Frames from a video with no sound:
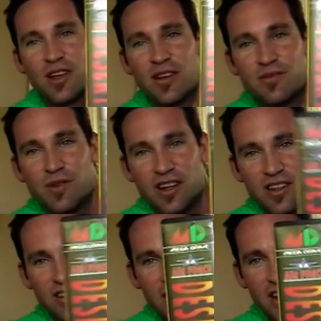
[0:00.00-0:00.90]
it heaps back in
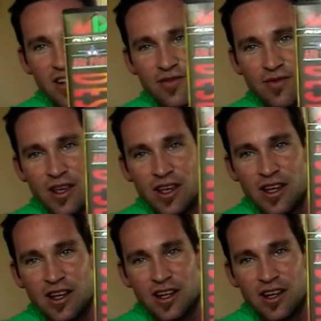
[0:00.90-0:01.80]
the day.
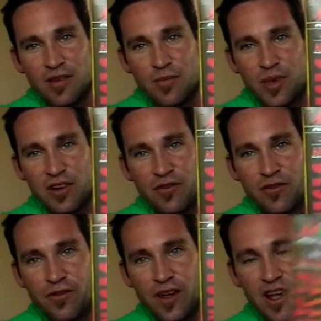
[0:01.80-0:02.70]
Big
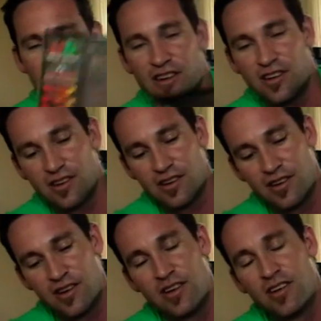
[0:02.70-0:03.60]
fat
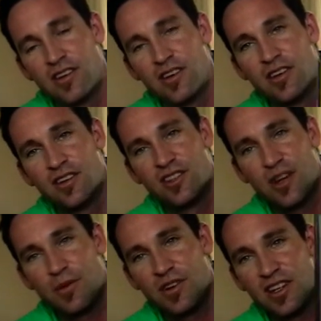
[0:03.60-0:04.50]

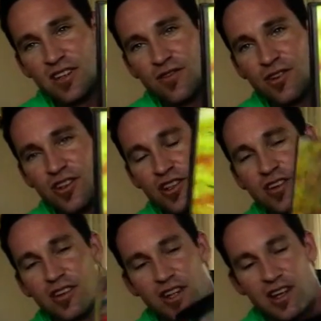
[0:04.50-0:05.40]
Japanese
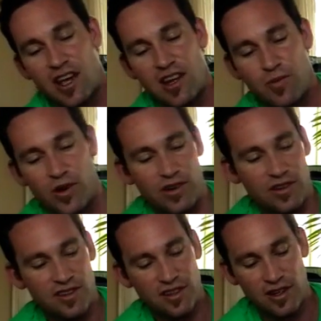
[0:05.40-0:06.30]
version EA
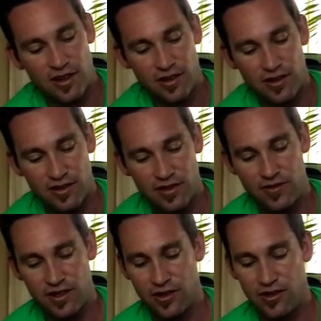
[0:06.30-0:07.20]
box, sort
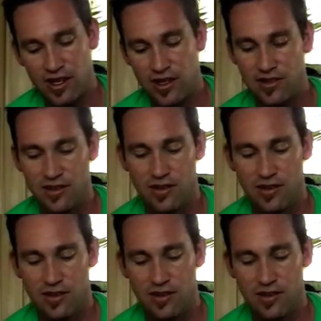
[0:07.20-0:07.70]
of a unique